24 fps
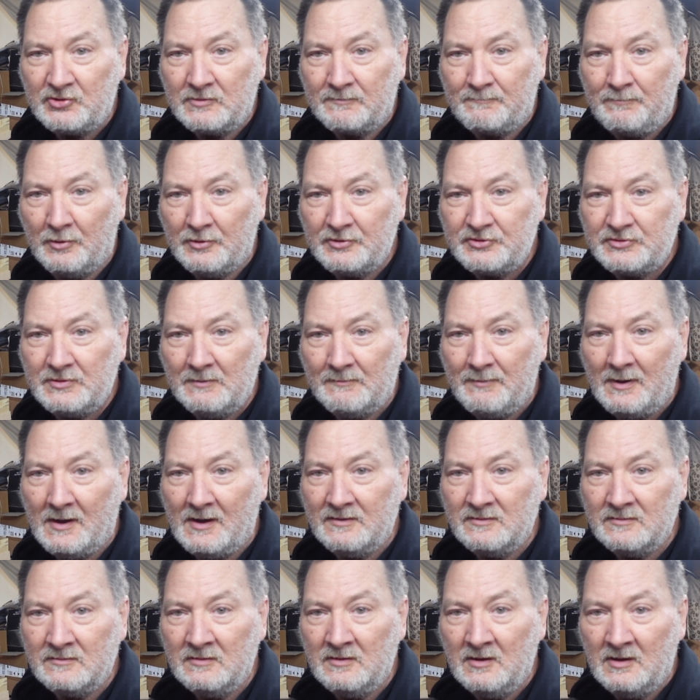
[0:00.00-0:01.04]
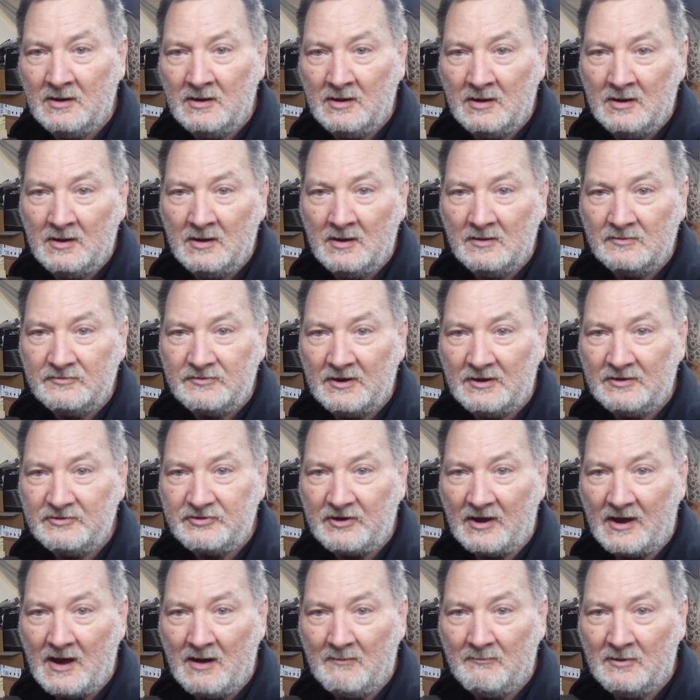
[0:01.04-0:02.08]
You push the button, tells
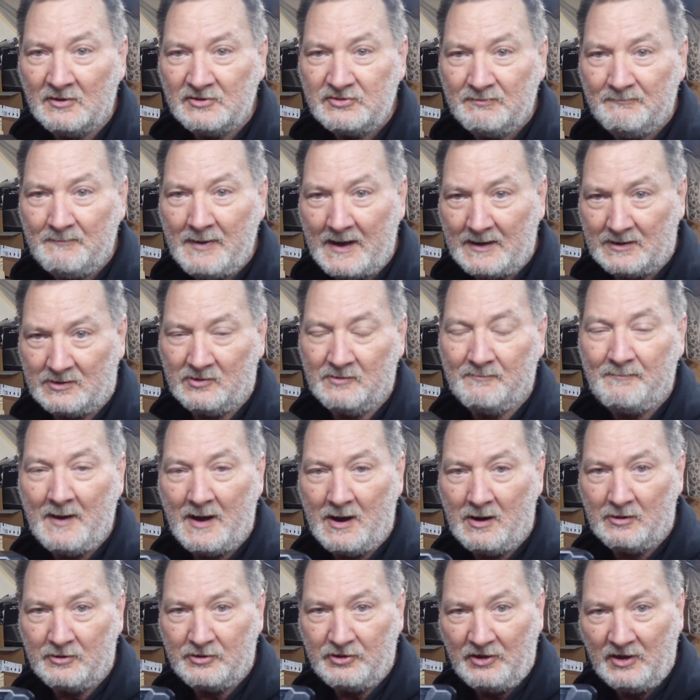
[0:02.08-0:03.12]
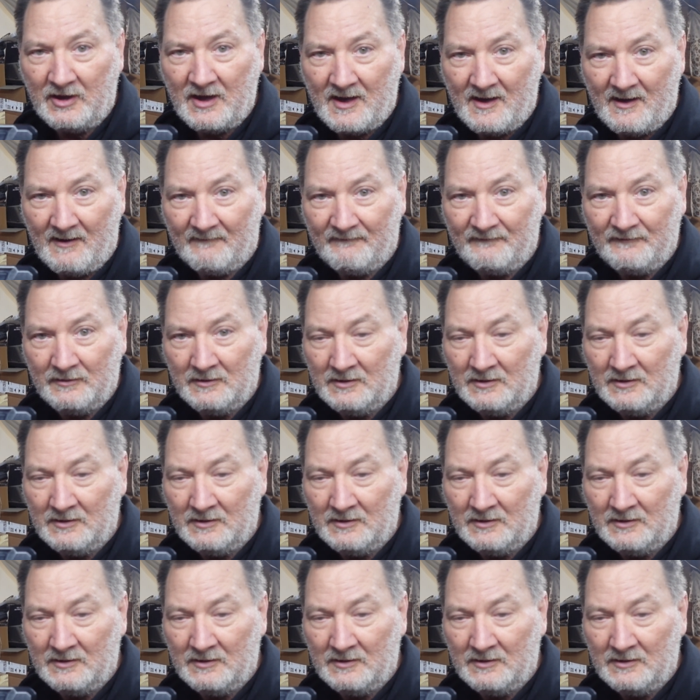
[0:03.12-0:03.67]
you how much battery power you have.